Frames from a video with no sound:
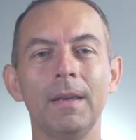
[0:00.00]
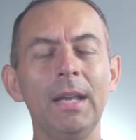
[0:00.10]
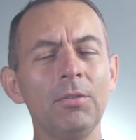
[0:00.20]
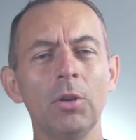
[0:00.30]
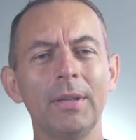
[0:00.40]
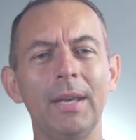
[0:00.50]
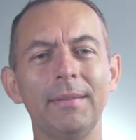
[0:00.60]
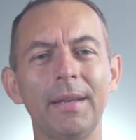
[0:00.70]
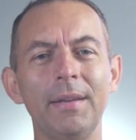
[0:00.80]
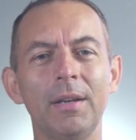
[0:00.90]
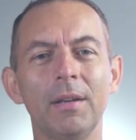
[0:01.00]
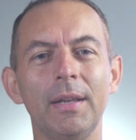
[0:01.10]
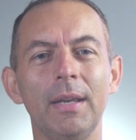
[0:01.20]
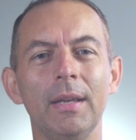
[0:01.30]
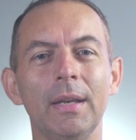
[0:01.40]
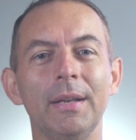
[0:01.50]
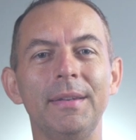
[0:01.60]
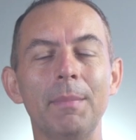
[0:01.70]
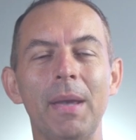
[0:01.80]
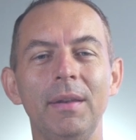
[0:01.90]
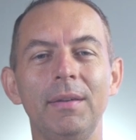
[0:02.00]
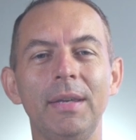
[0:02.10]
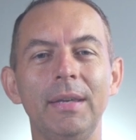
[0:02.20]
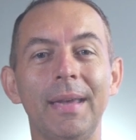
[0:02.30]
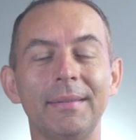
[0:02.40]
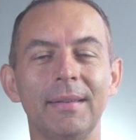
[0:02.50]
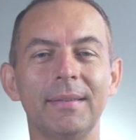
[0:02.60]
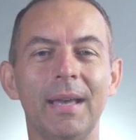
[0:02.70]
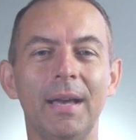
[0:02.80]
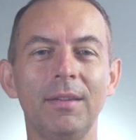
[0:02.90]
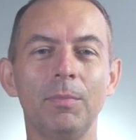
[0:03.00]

It's not a technically demanding exercise,